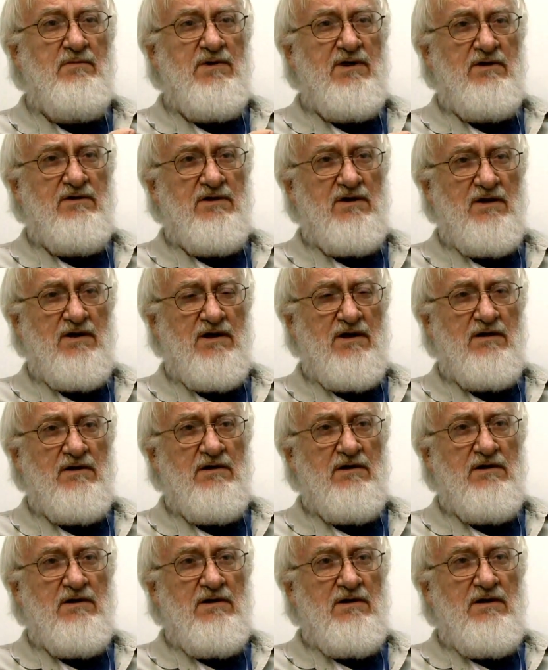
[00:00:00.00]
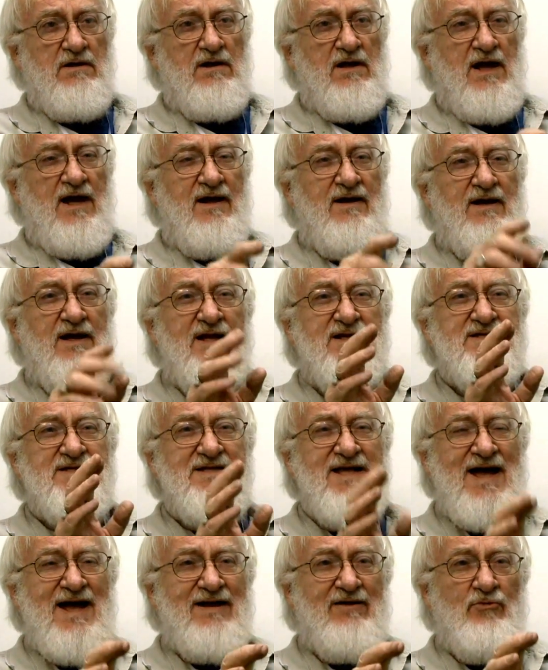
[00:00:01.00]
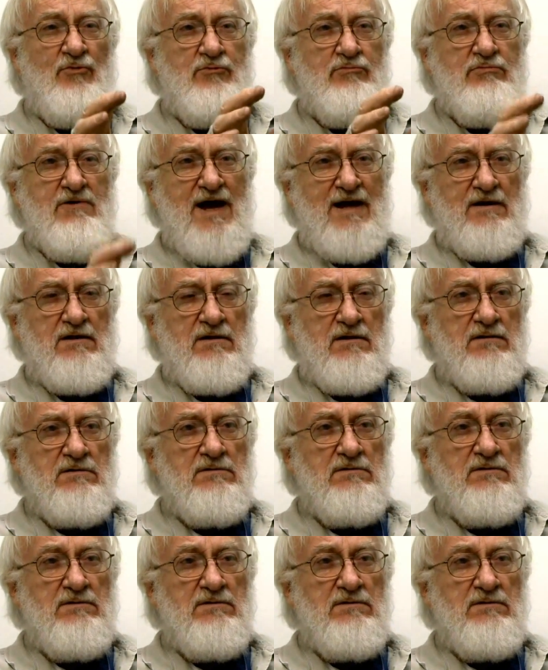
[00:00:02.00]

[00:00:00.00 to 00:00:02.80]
them out on it. And it's that threat